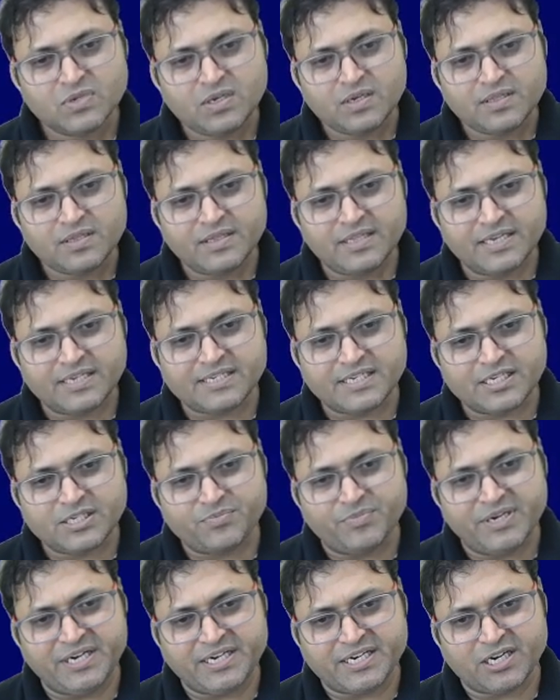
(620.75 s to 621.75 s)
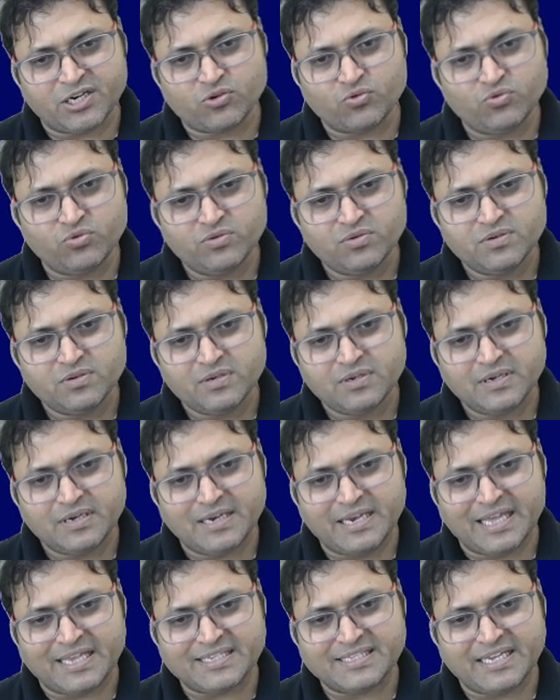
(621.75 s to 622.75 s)
This is beta 2
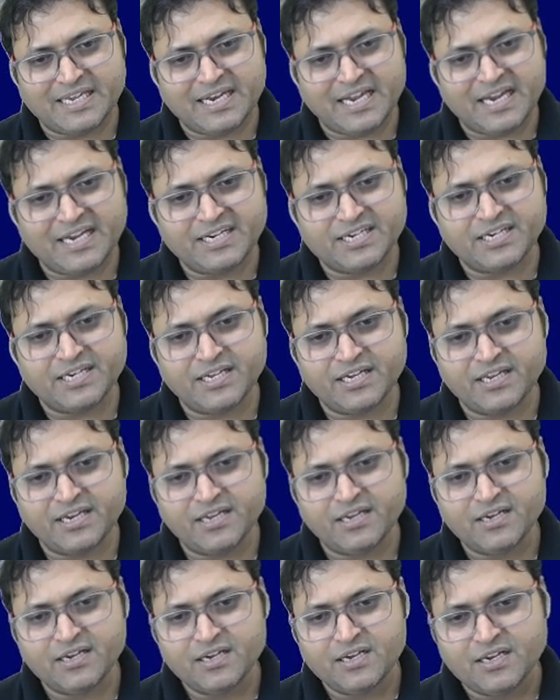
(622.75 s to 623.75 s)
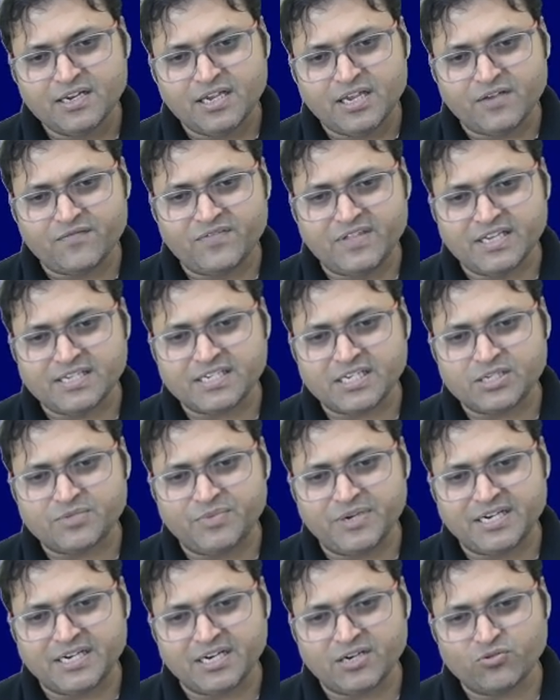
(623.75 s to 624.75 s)
less than 90 degree. If this is
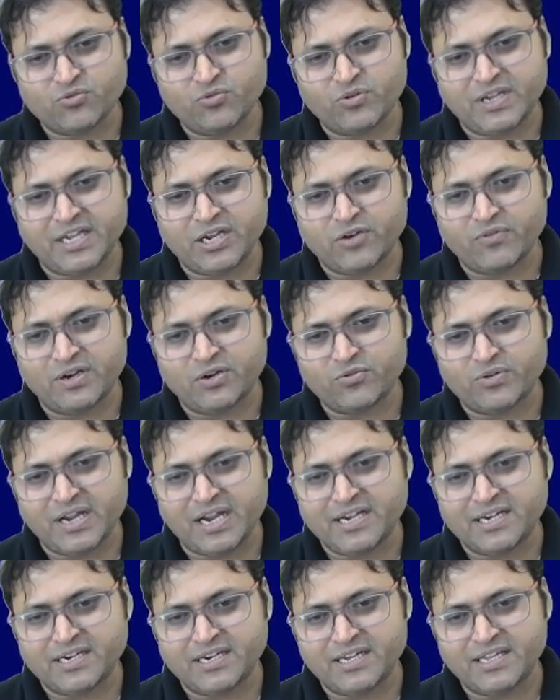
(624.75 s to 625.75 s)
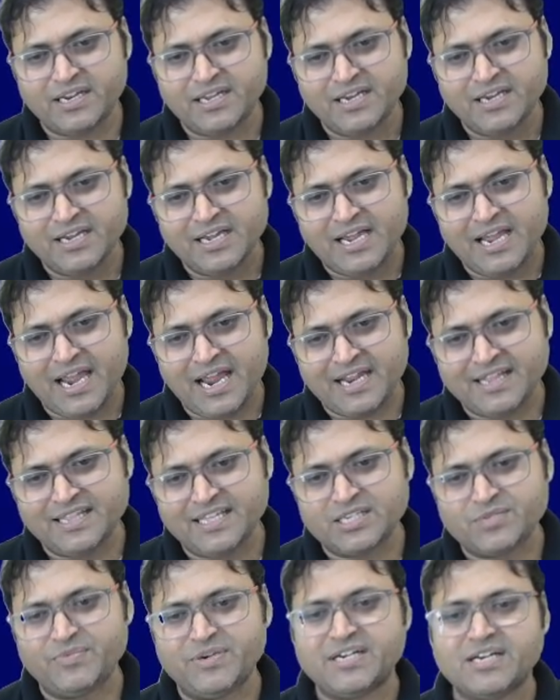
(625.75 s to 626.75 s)
beta 2 equal to 90 degree and this
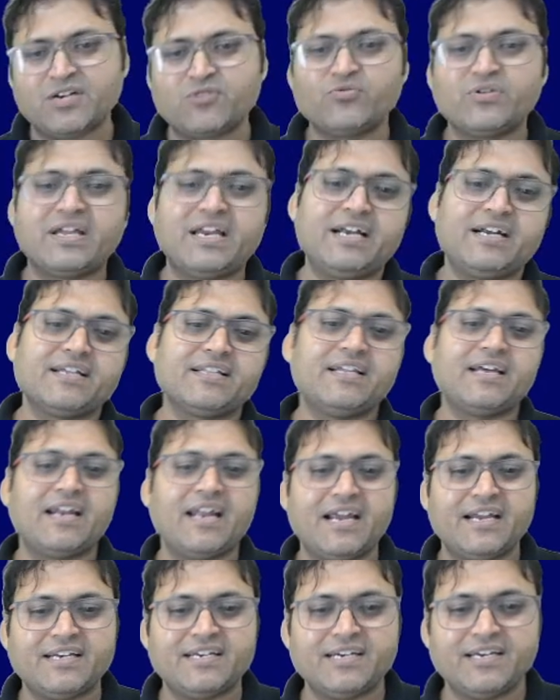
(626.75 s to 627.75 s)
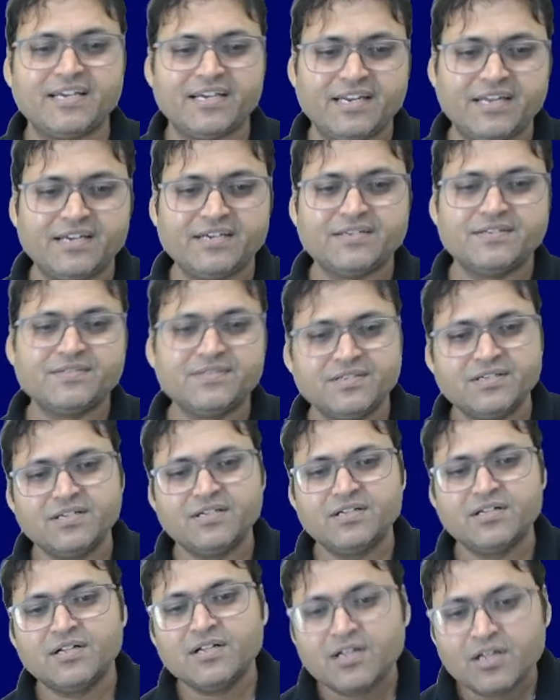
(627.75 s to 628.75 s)
beta 2 greater than 90 degree.
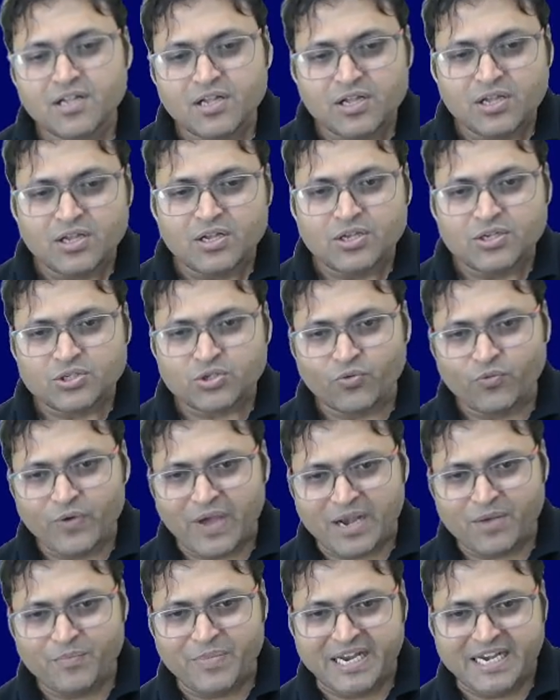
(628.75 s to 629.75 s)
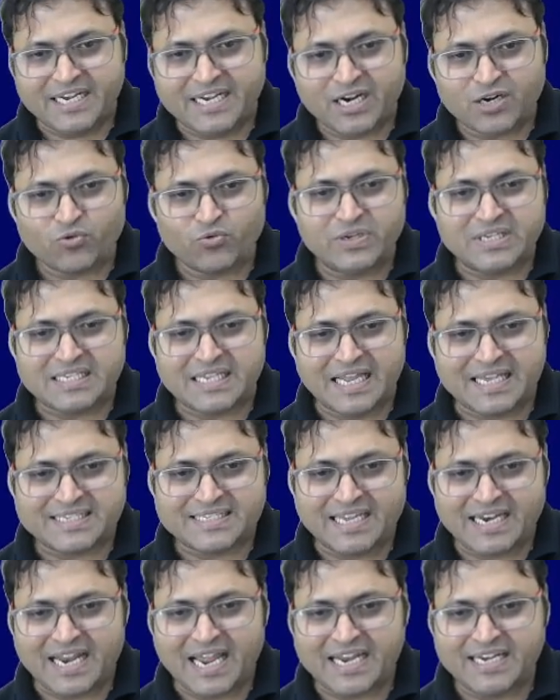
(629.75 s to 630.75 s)
So when beta 2 is less
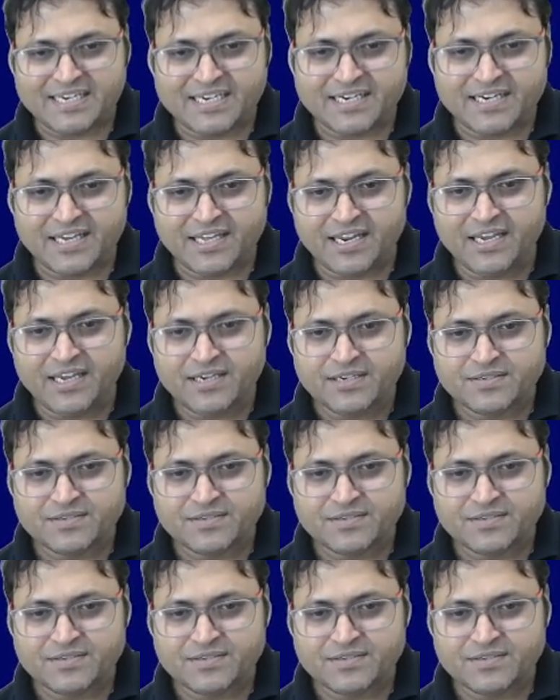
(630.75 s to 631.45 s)
than 90 degree,